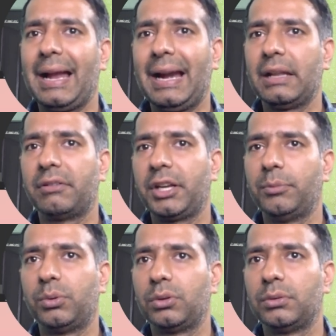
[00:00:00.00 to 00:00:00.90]
add our
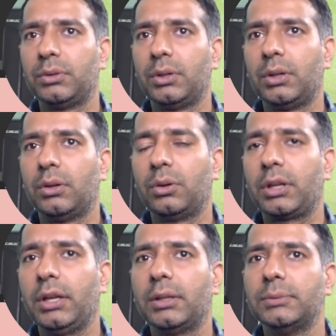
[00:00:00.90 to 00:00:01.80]
input.
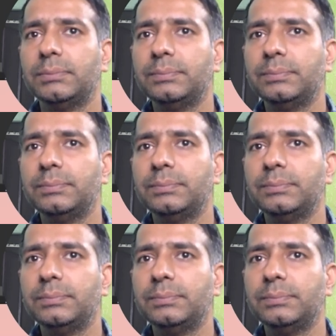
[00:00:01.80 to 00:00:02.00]
Okay.